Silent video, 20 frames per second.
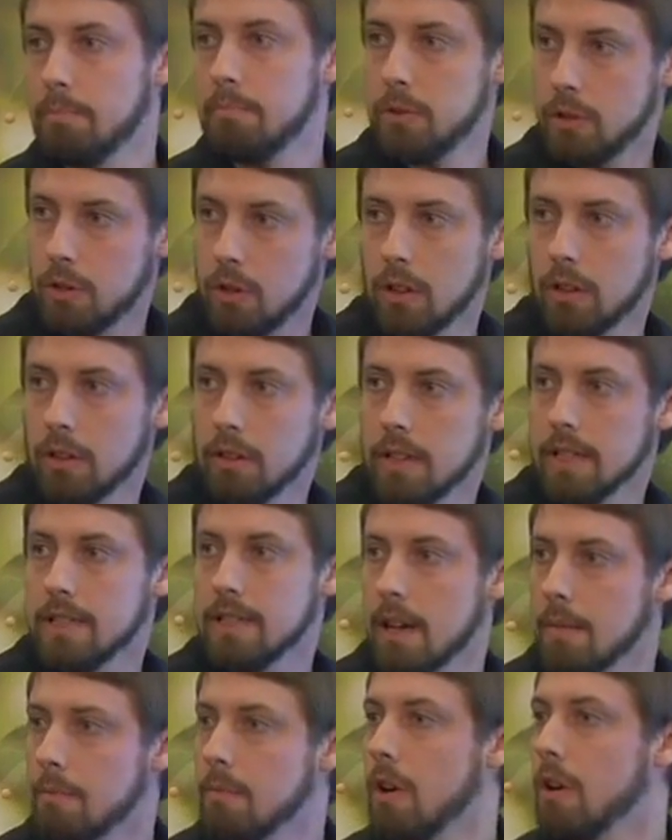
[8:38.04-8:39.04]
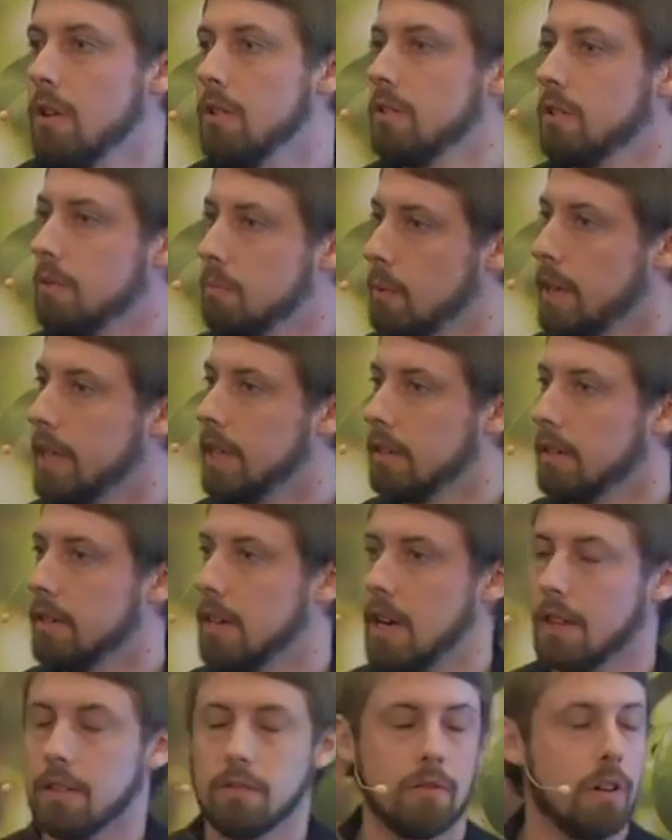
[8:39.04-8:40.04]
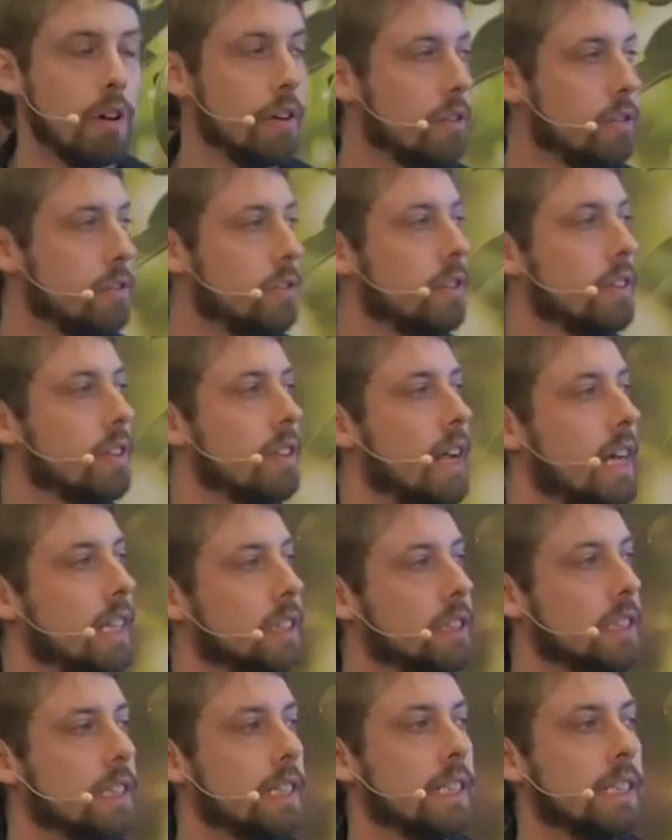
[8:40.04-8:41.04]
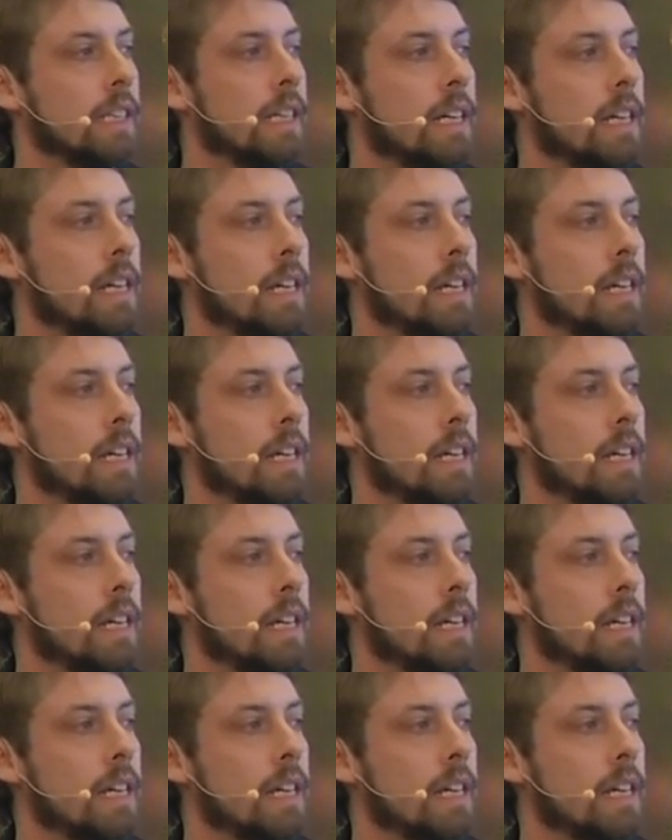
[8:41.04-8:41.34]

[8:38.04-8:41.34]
stronger in some rows and weaker in other rows, you can actually,